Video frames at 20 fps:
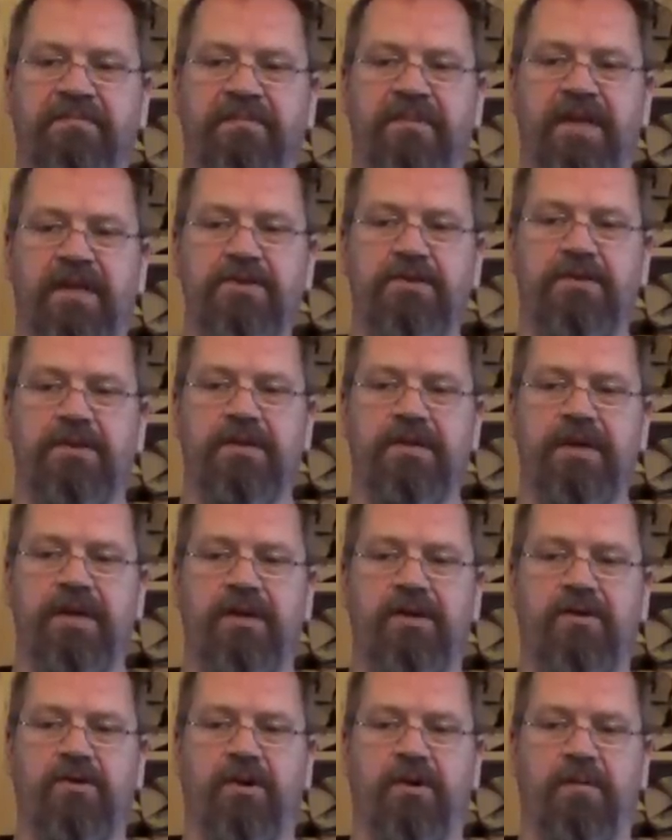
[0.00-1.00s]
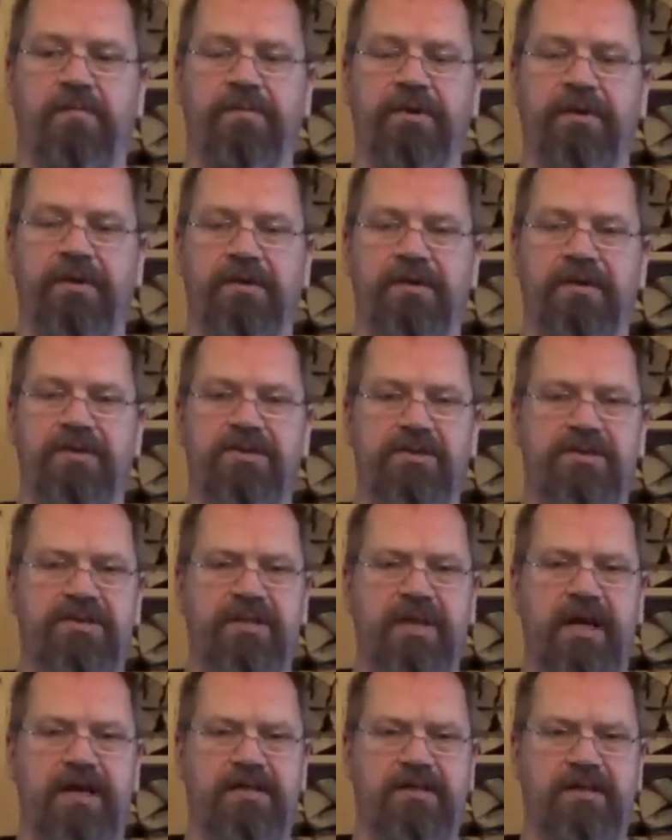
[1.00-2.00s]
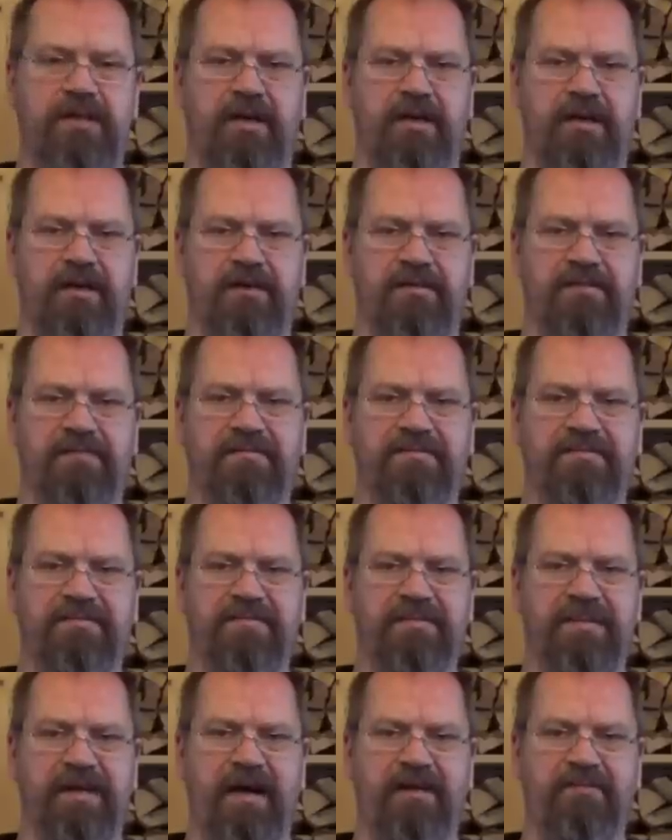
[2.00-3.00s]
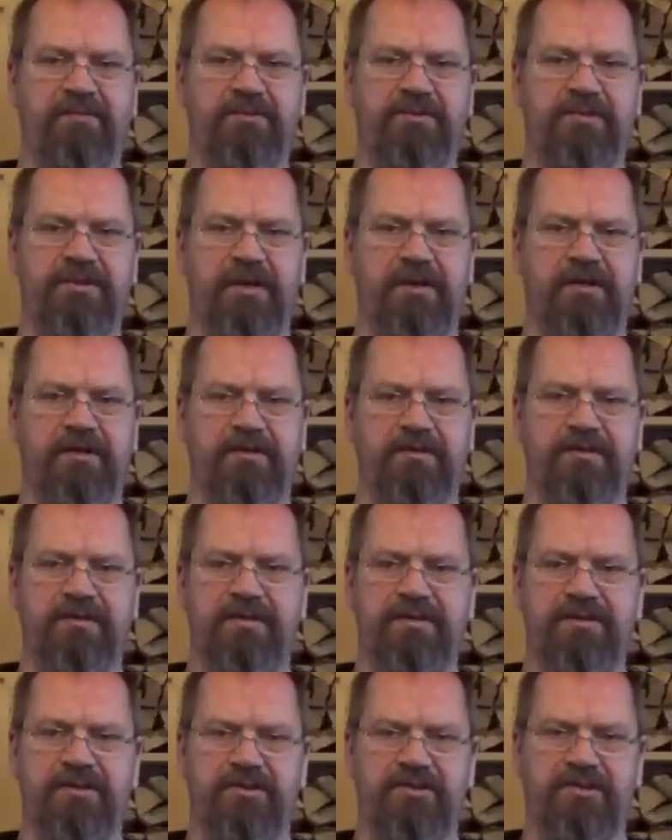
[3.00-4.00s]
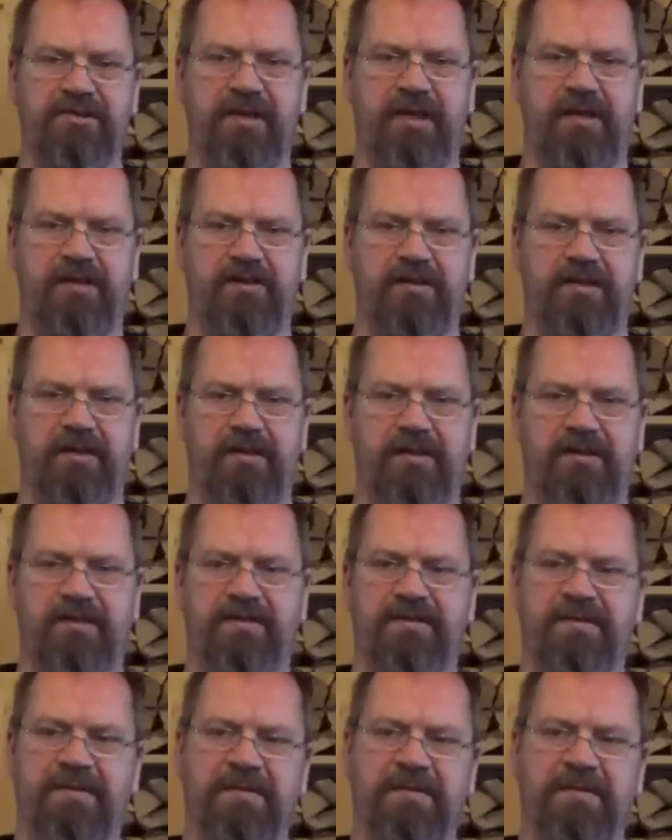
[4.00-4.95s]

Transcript: And you can get a copy. It's a satire. I have to say this. It's a satire.